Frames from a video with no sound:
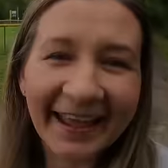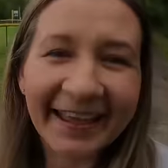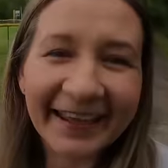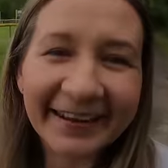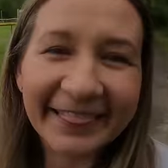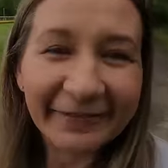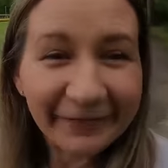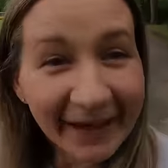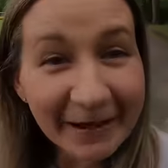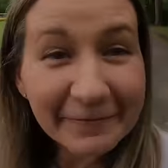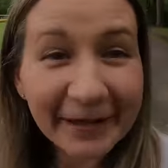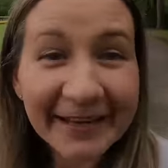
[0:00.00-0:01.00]
And the
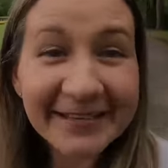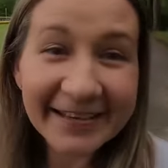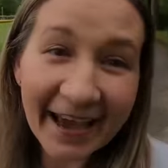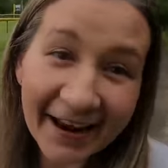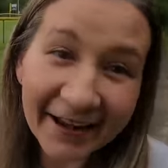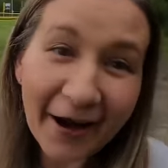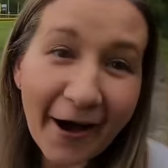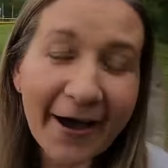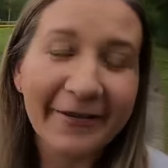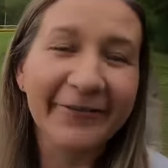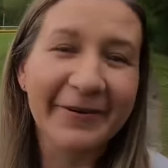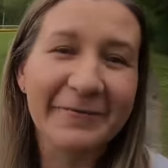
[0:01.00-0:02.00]
family is kind of
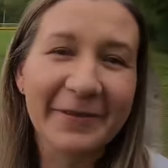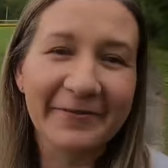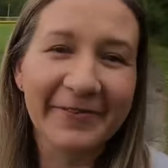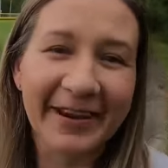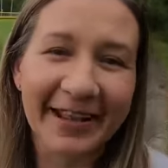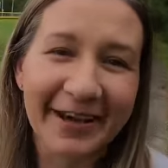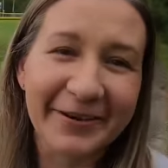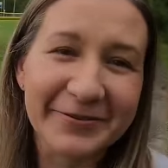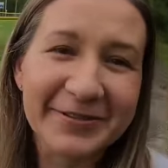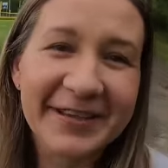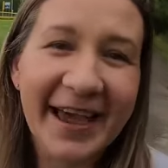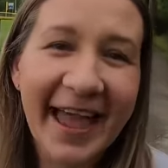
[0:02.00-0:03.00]
gone from the
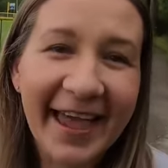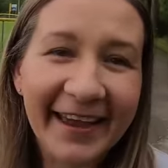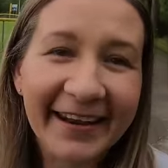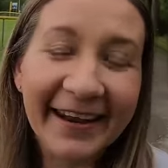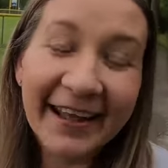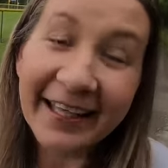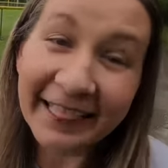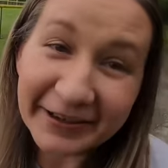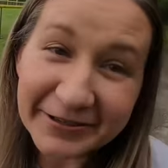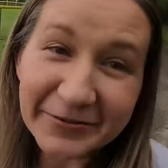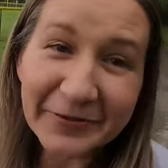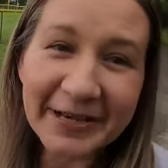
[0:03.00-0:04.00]
videos, and
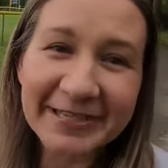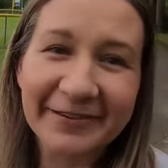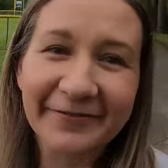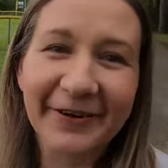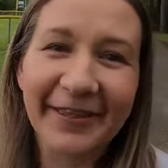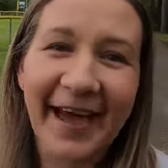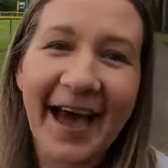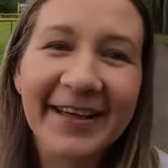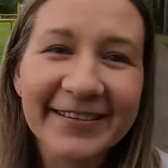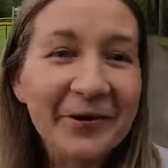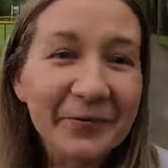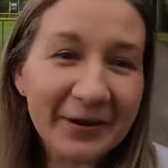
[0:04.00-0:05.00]
there's a reason for
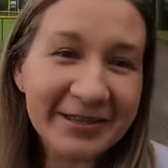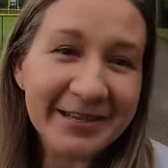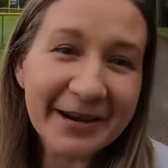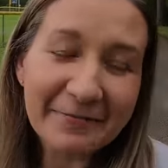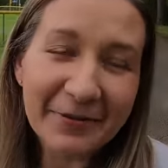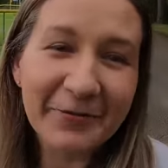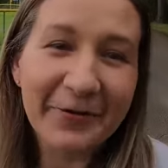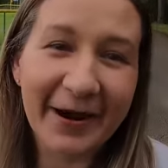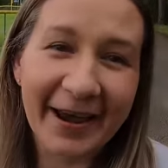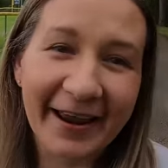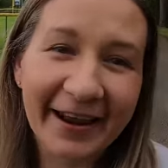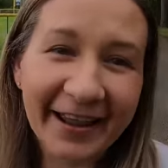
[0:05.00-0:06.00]
that. So reason number
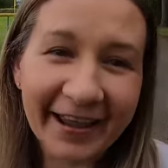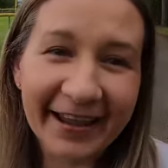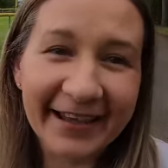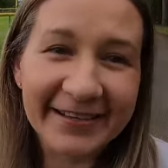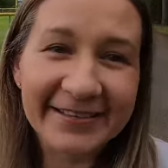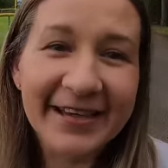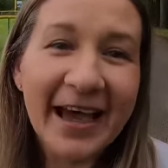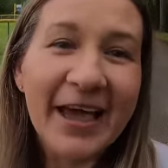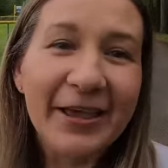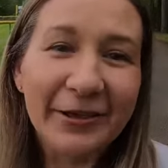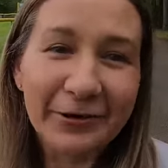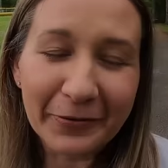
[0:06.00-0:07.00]
one is,
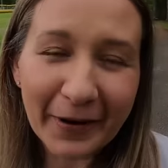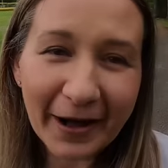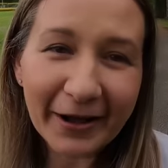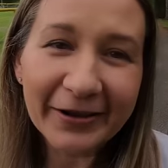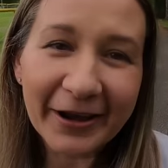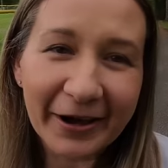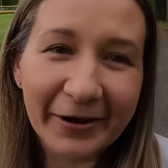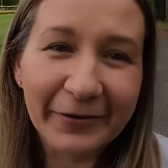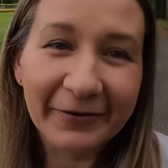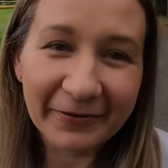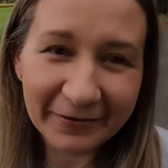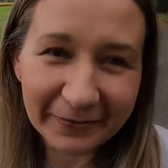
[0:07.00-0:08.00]
you all
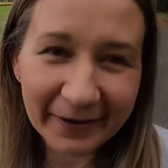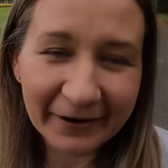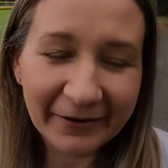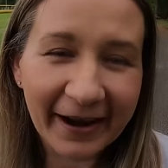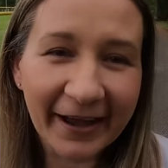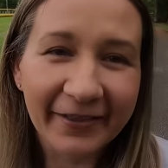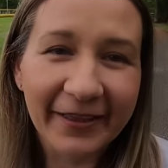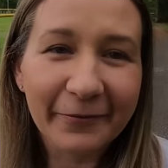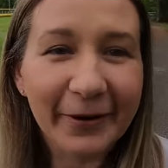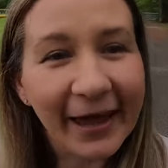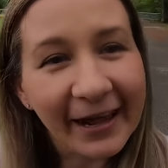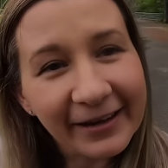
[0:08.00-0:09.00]
know if you've been around,
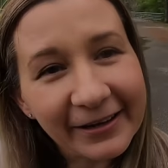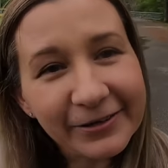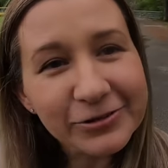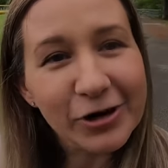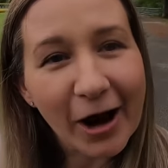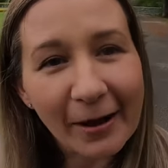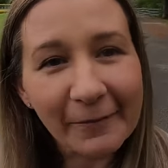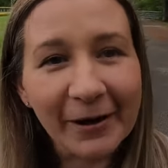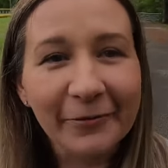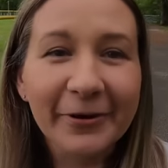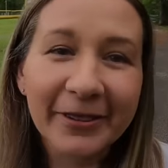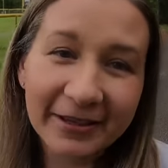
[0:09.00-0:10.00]
that we had a little
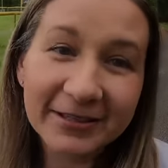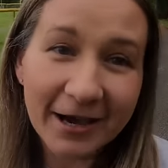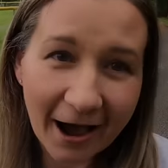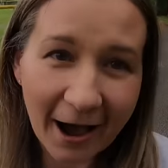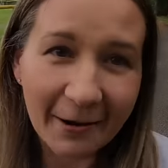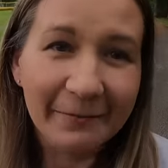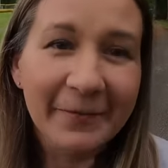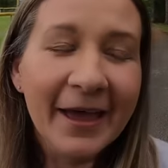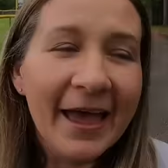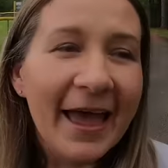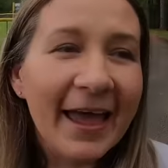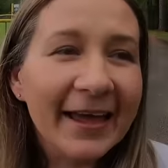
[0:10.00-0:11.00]
drama with Tom.
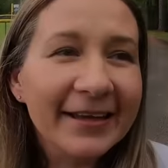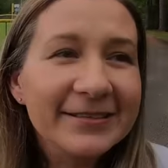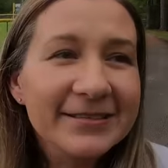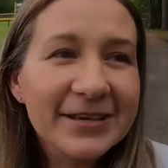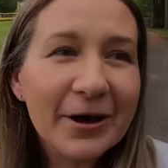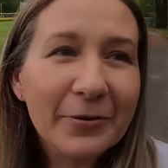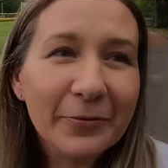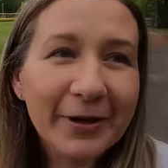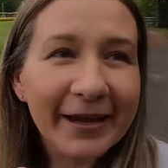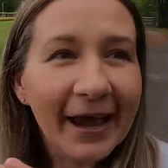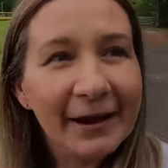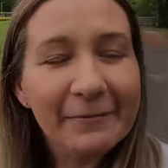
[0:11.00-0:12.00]
And so
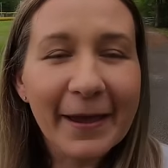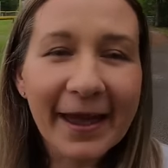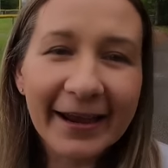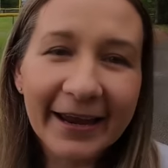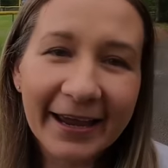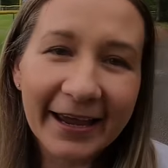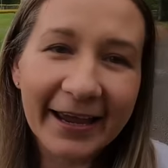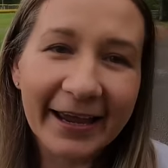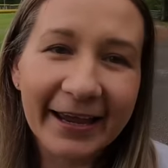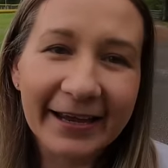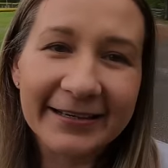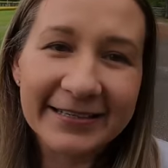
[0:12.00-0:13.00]
we kind of made
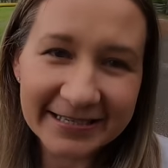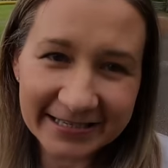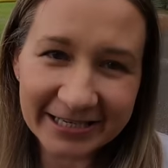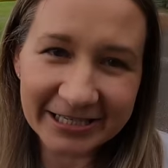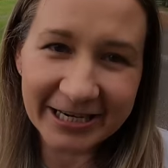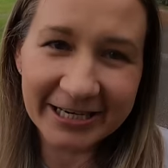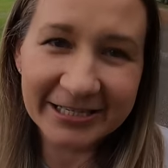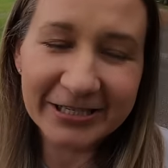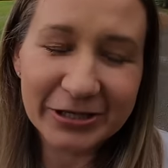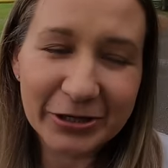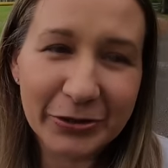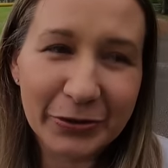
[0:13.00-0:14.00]
a decision
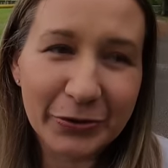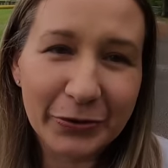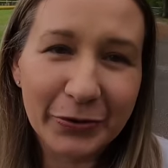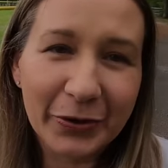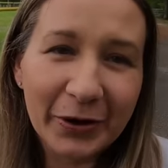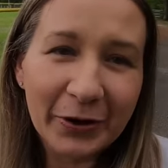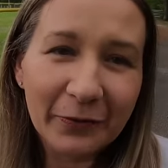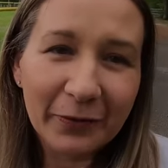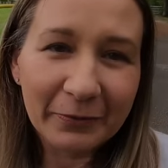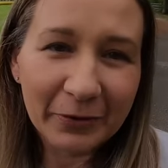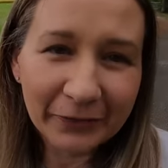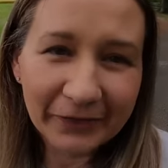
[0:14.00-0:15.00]
to
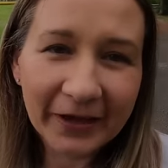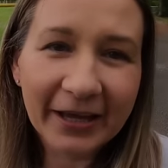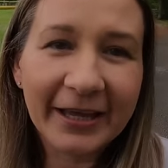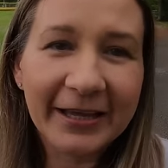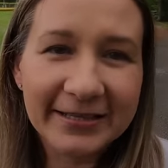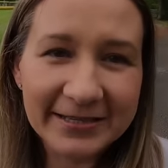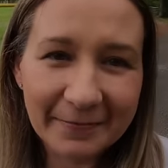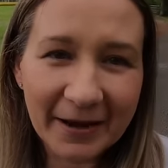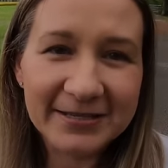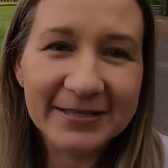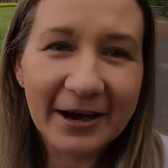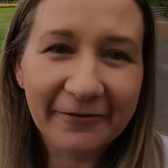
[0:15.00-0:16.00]
remove the kids and
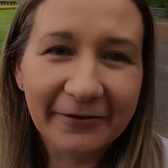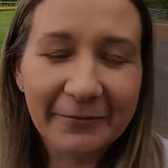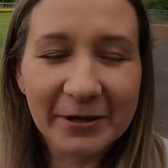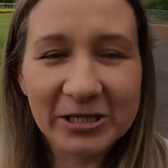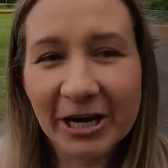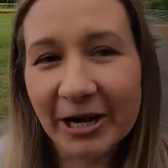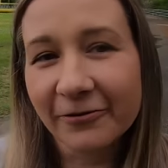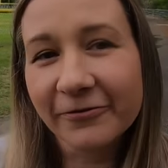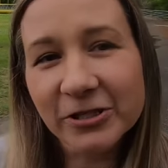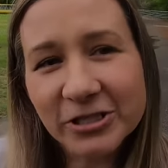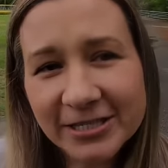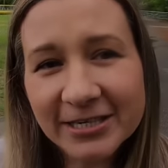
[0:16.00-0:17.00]
myself from the channel
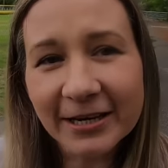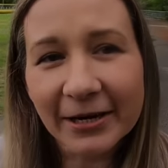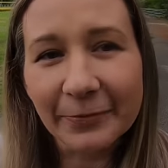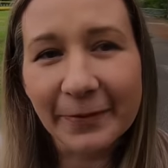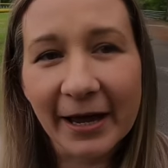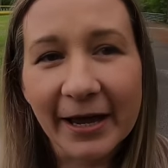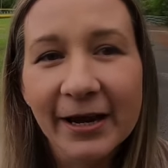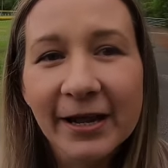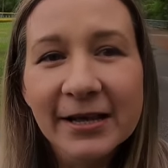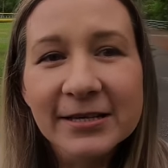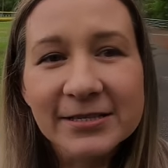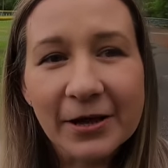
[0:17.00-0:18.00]
for just a little bit
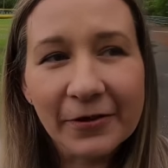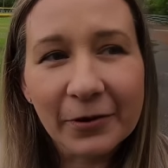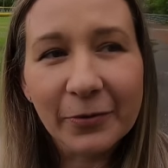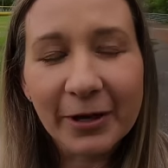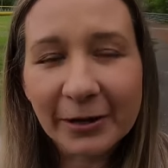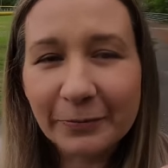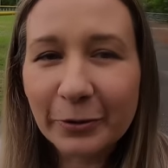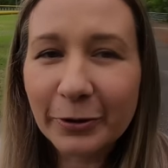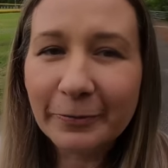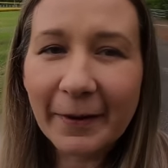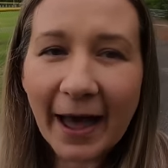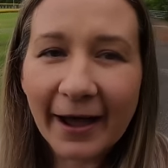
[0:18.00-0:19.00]
so that we could
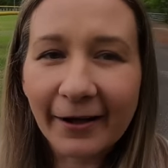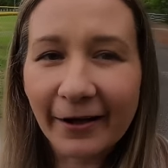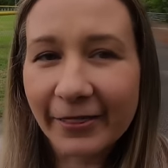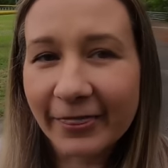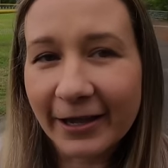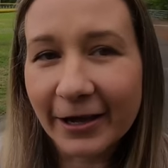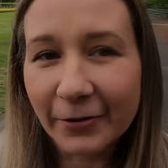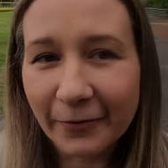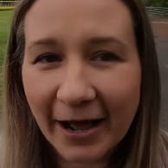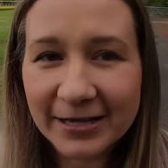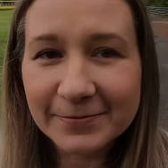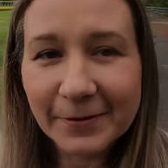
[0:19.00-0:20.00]
pull back on the
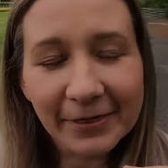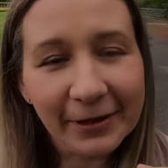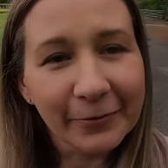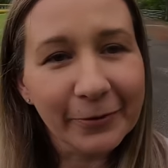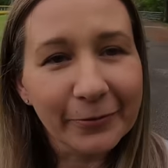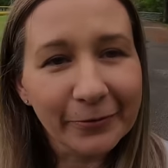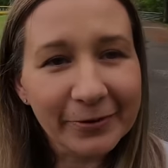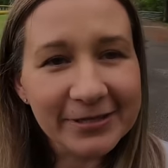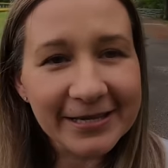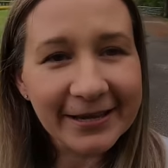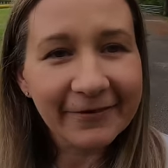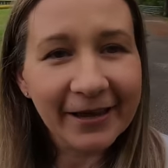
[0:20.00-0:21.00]
harassment that we were
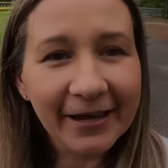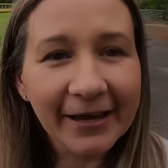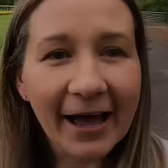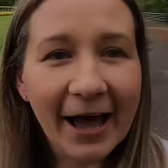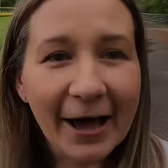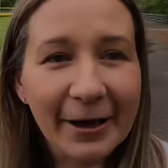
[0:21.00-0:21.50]
receiving.